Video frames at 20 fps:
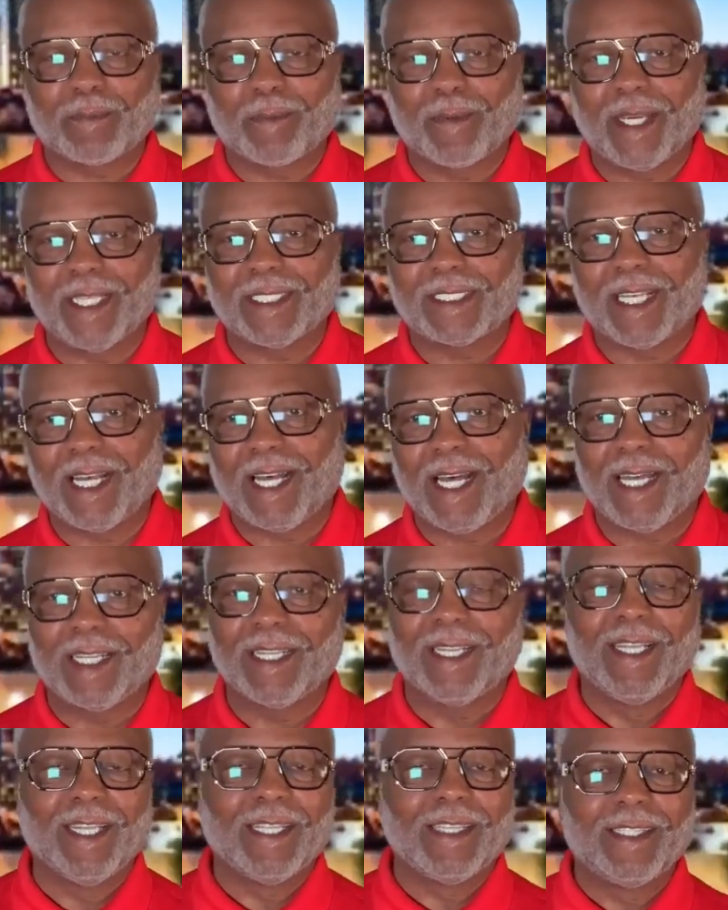Praise God.
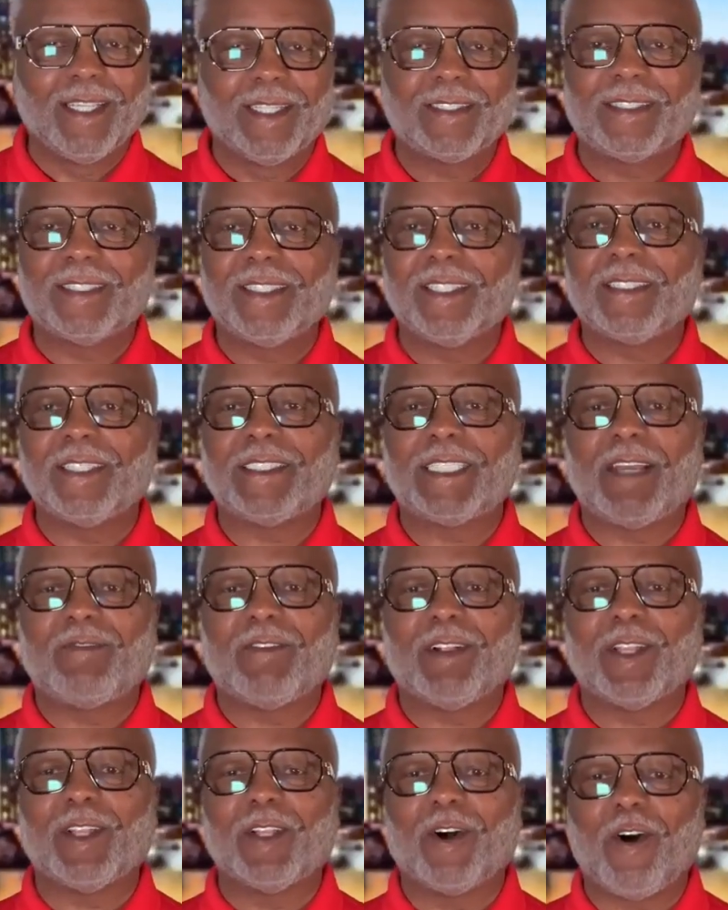This is the day
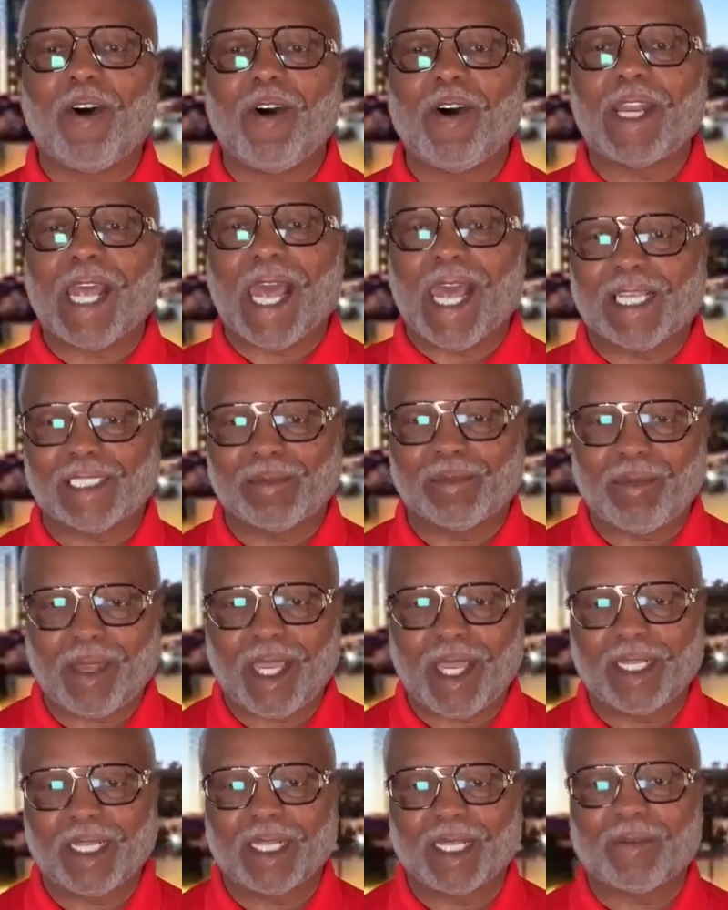the Lord has
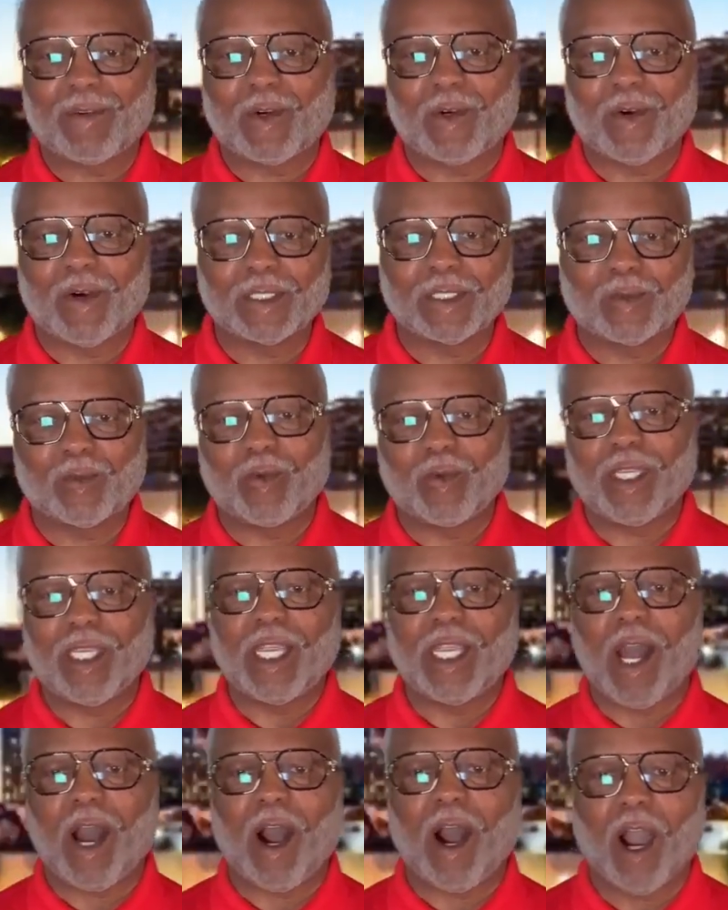made. And of course,
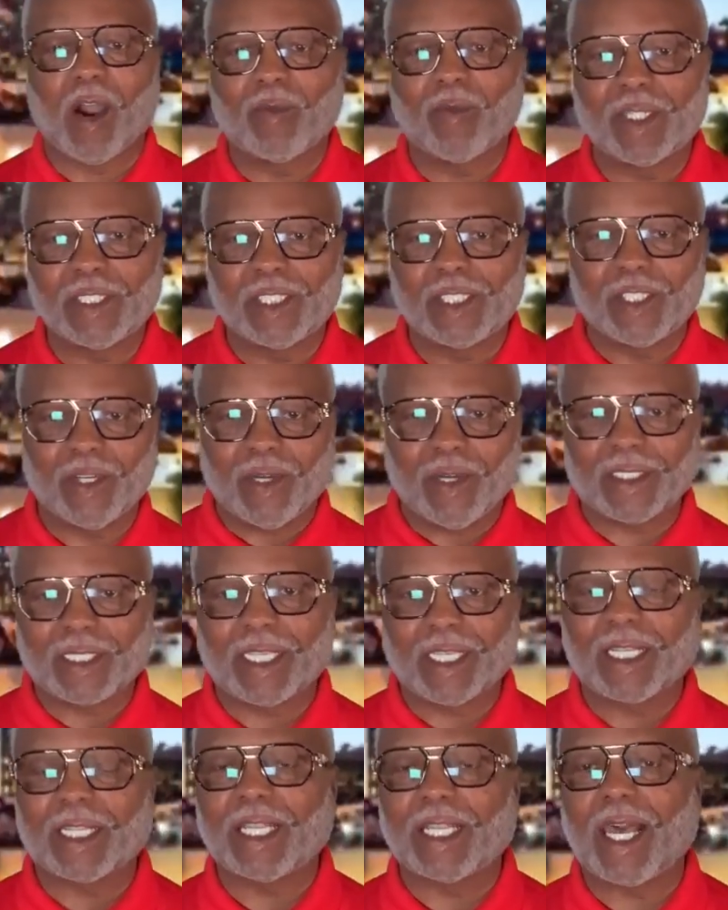we are
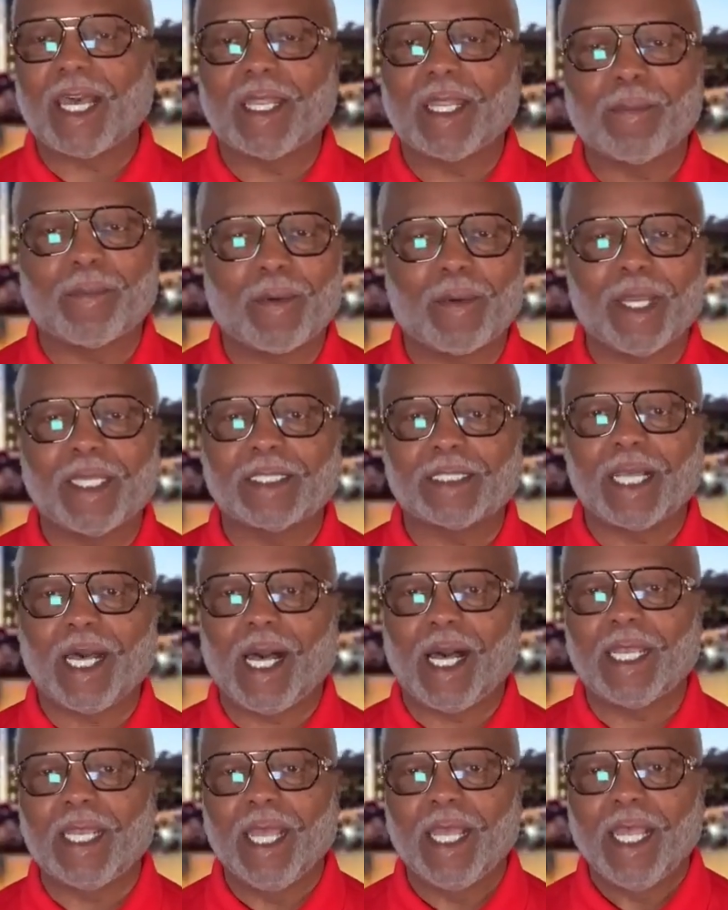rejoicing and glad in Praise
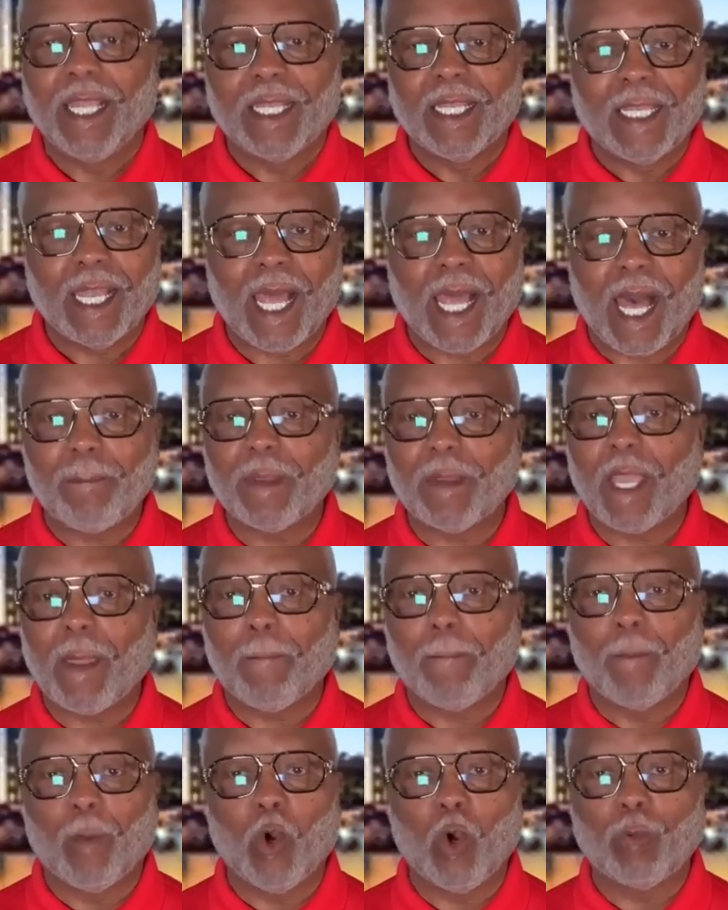God. Not
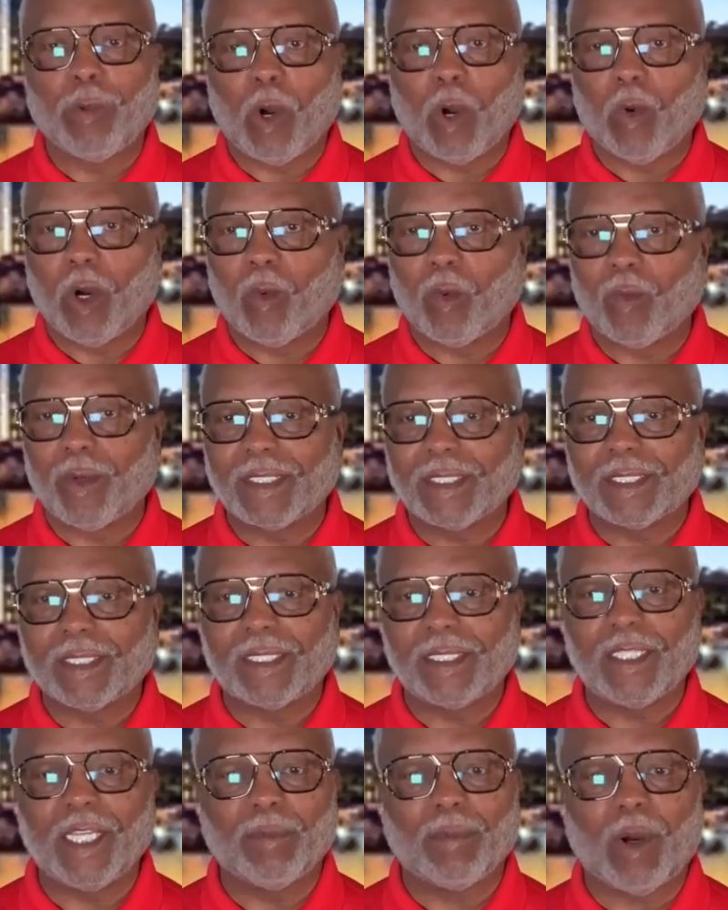being moved by what we
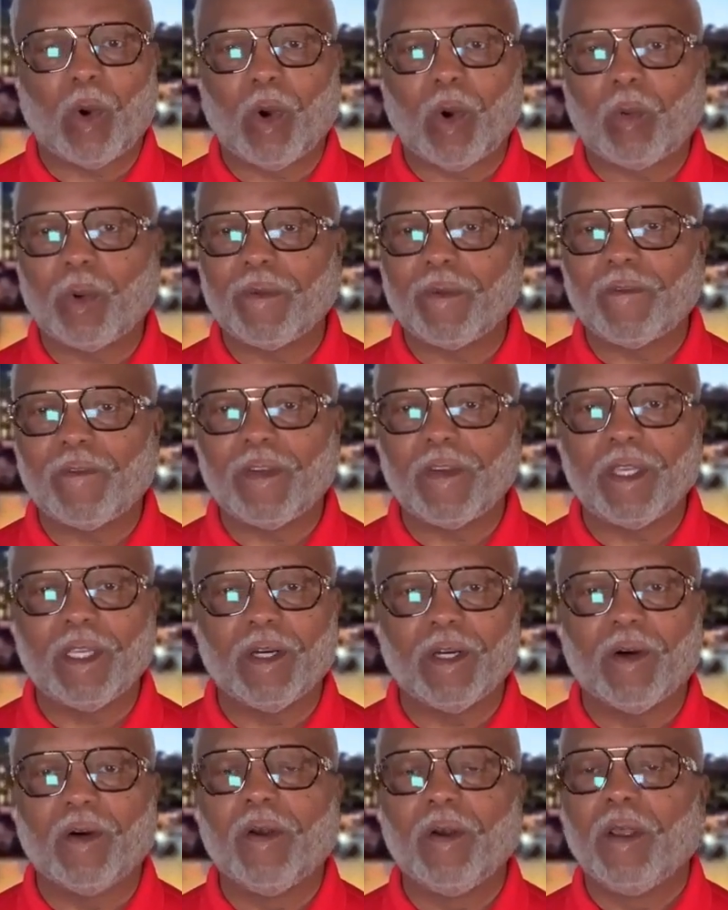see, by what we
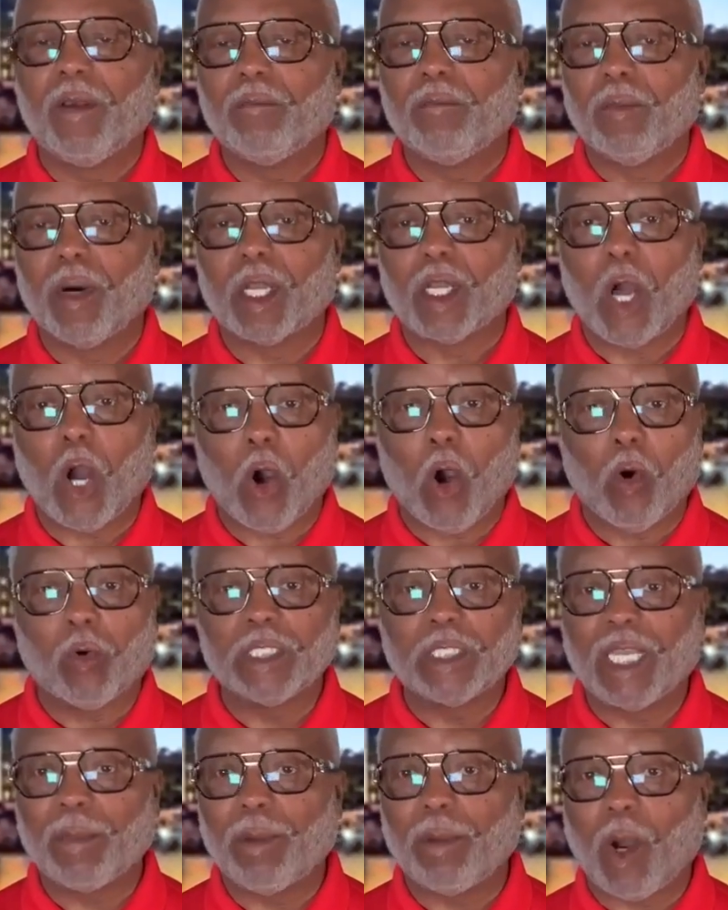feel, but
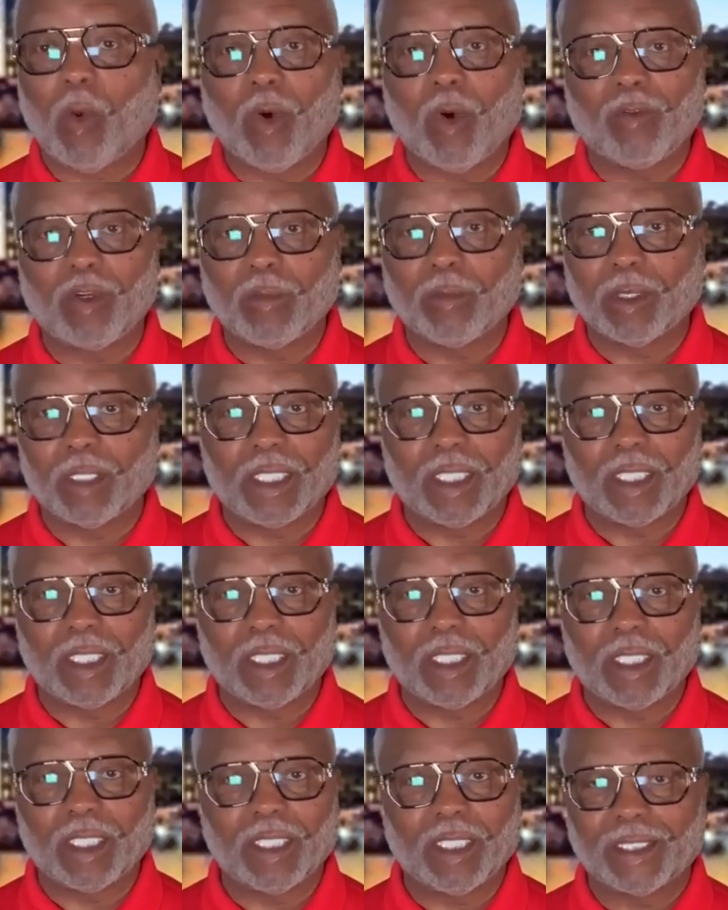only by what we
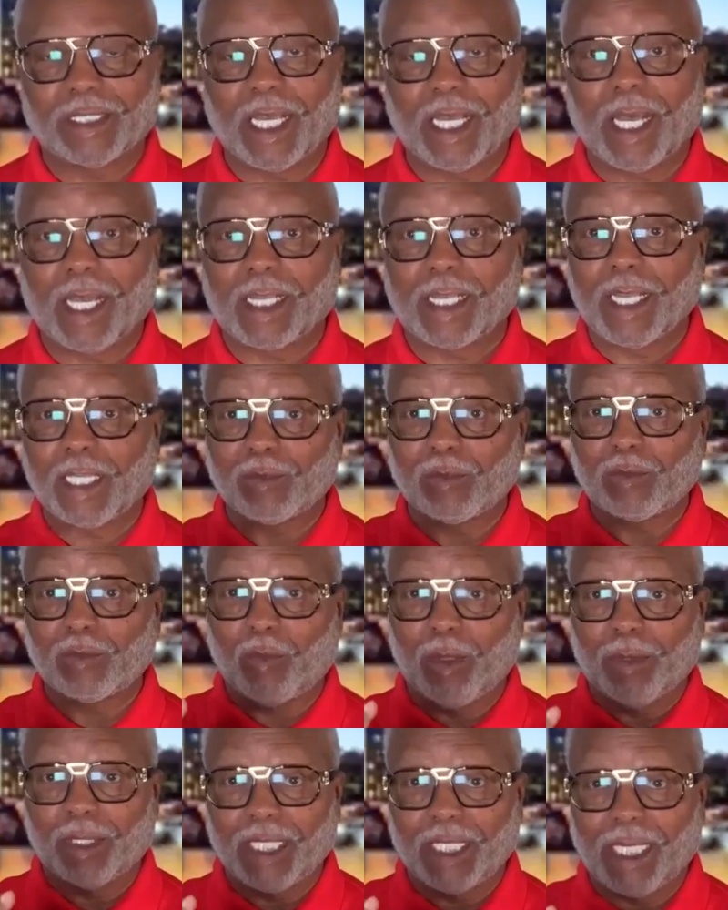believe. Praise God. And guess what we
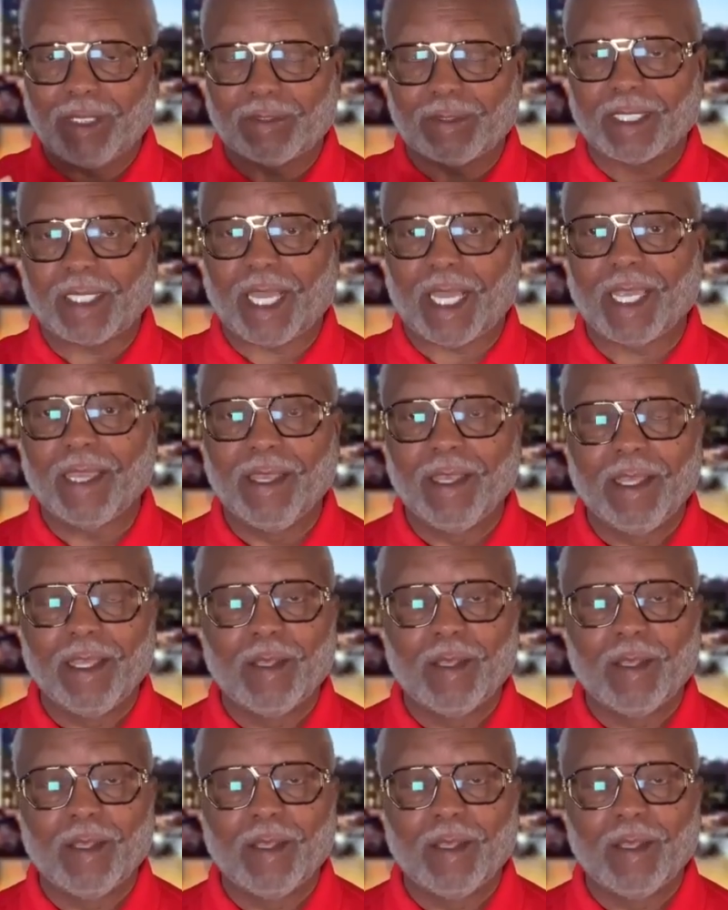believe today?